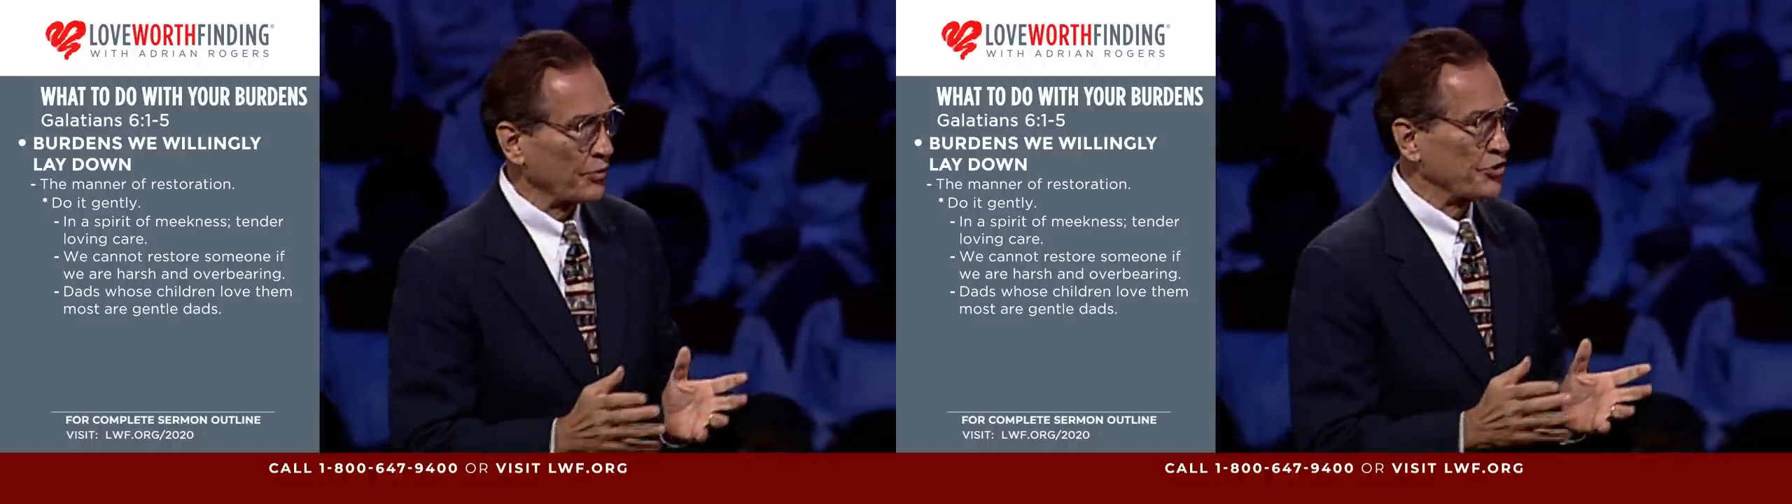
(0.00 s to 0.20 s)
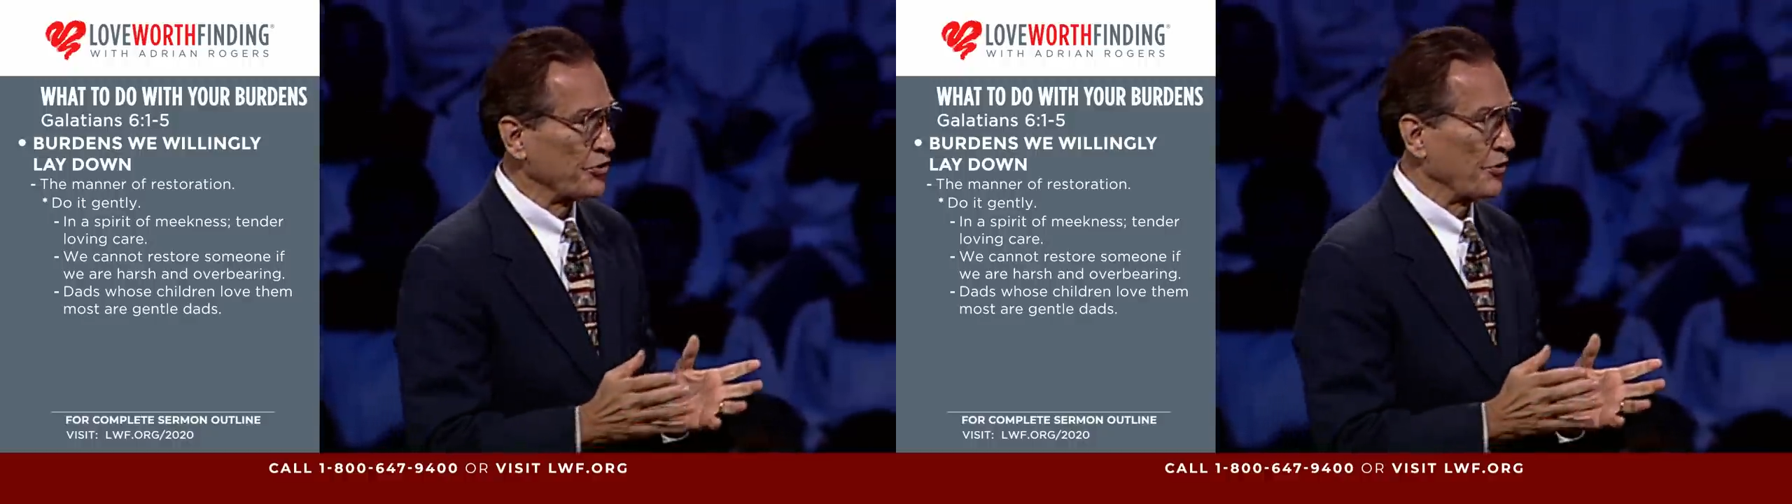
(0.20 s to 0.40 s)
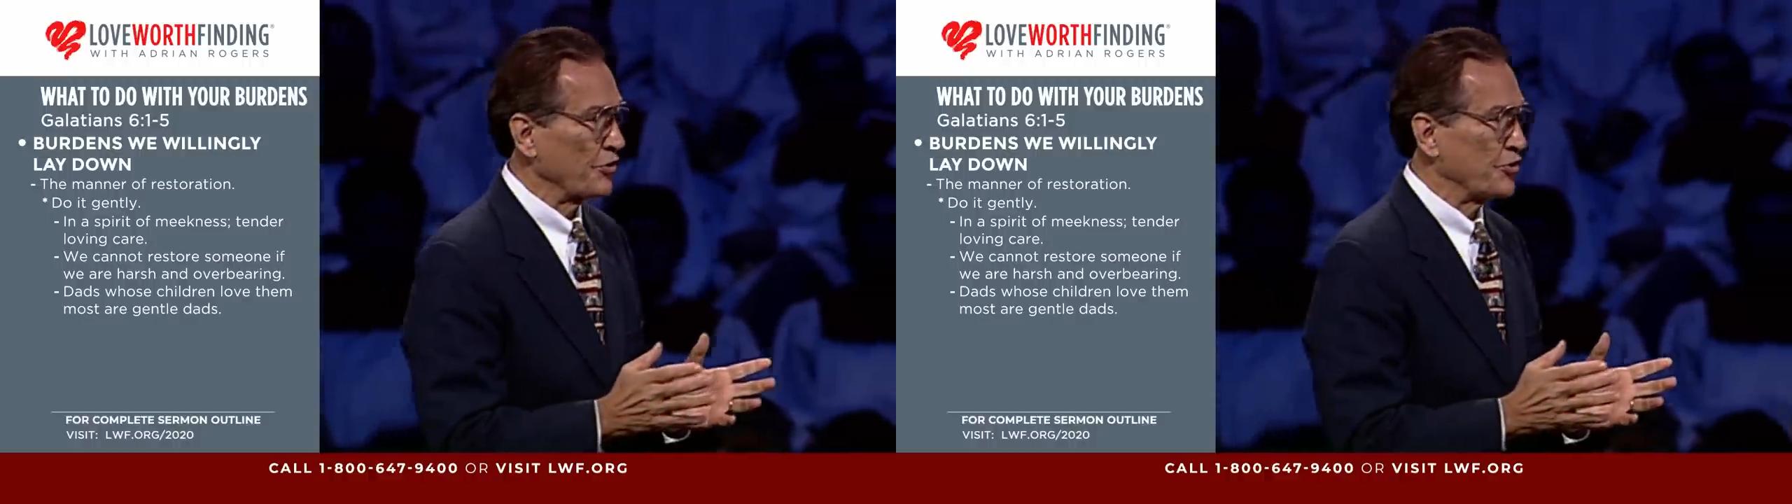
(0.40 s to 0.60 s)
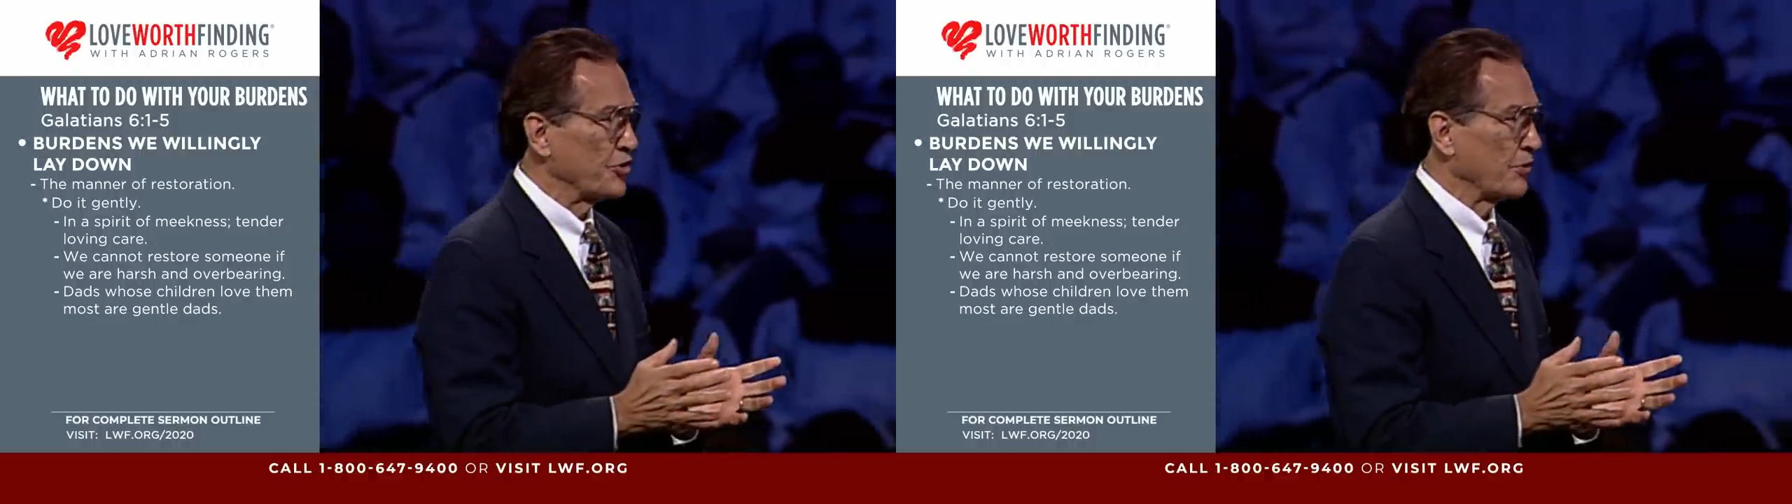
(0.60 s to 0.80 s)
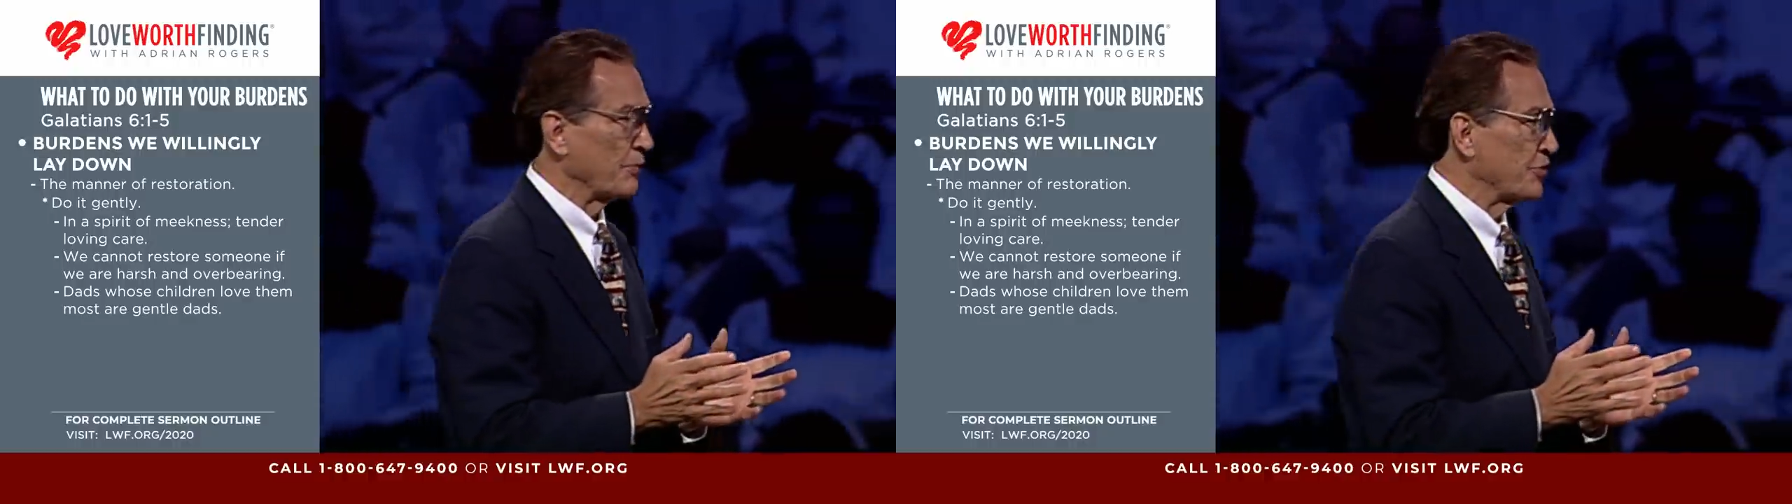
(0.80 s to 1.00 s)
restore your
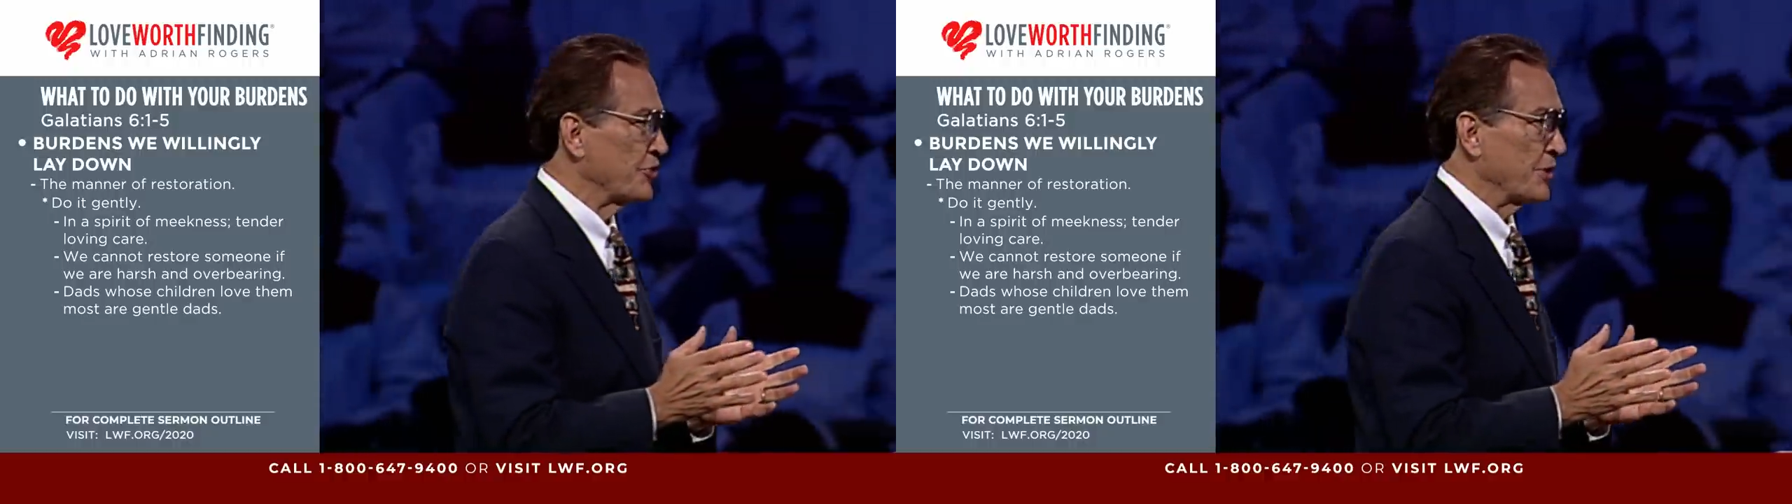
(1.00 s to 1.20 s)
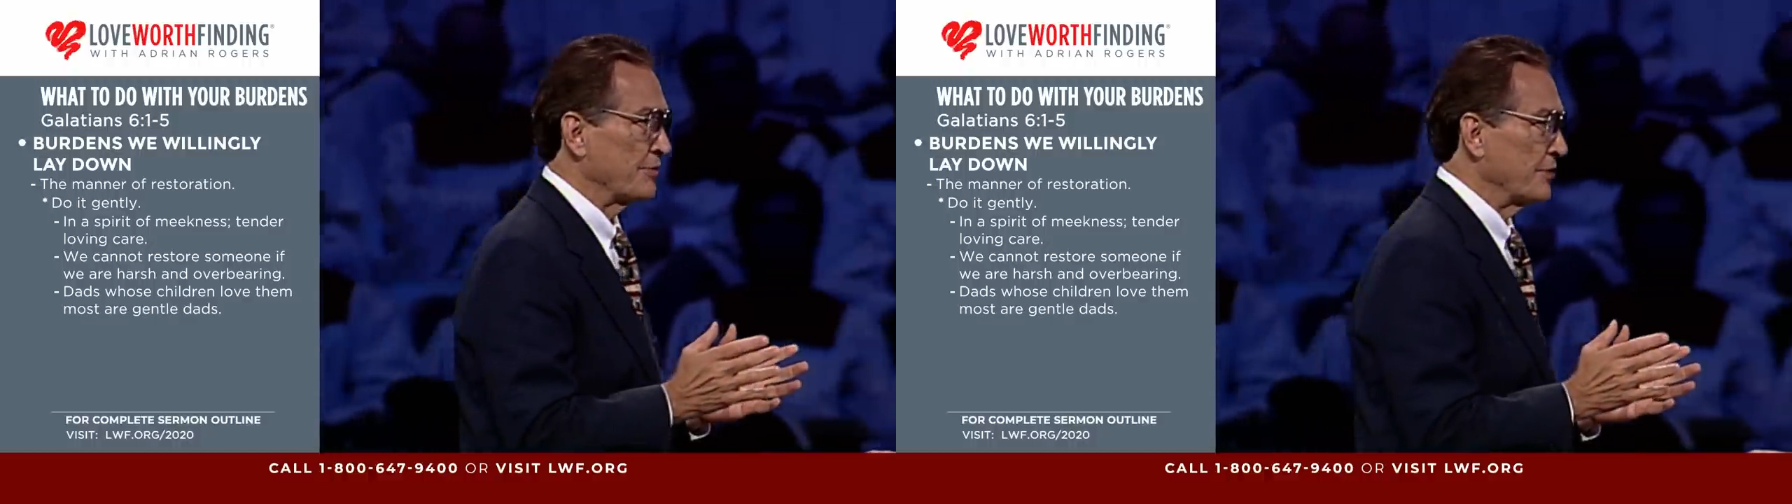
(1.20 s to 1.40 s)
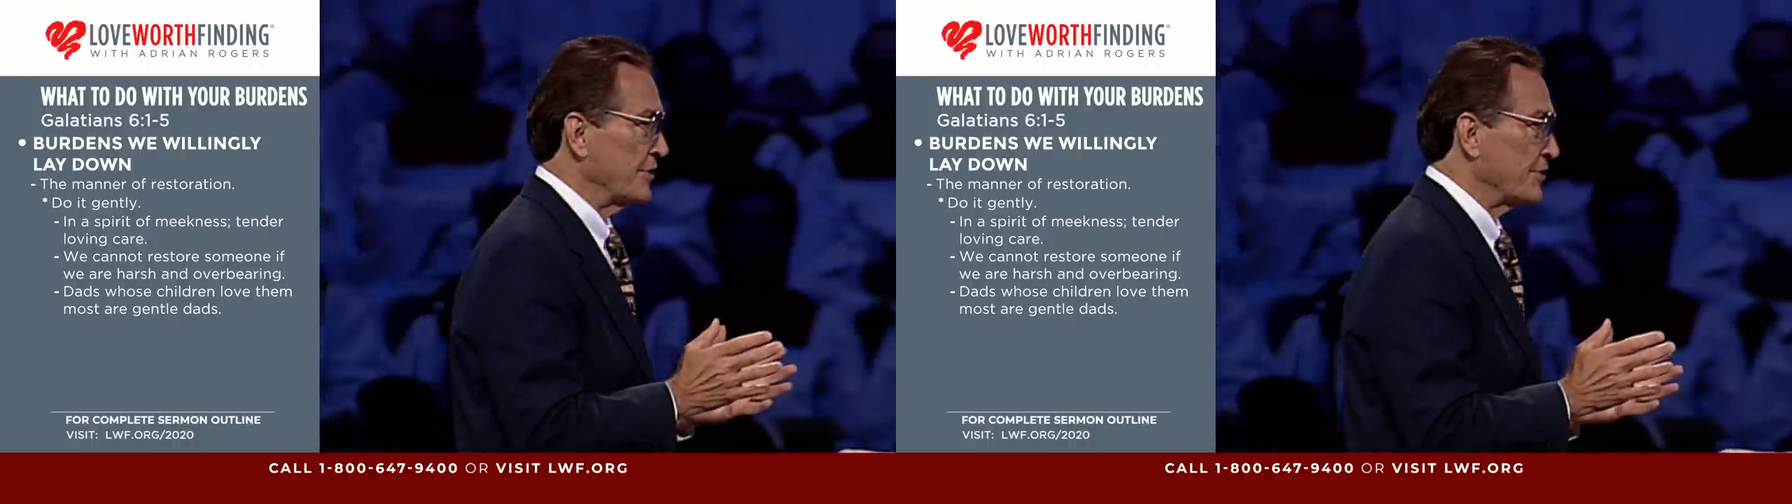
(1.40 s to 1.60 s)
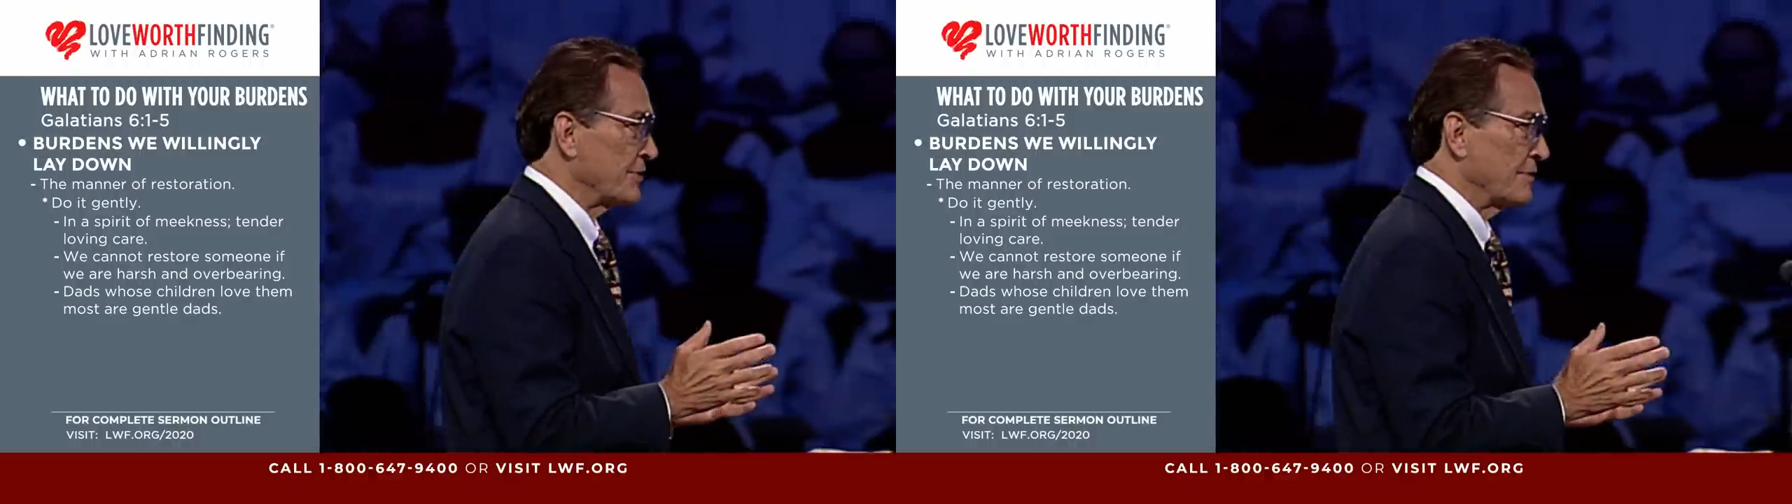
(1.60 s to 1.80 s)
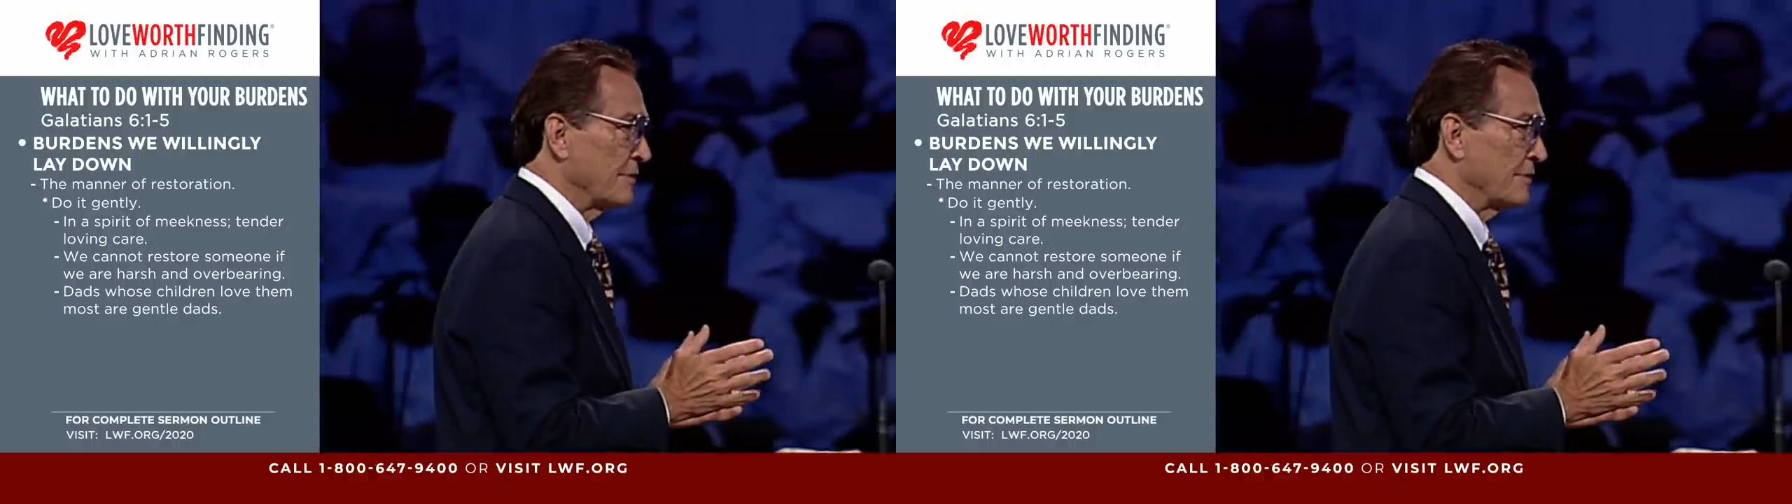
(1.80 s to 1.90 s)
children with gentleness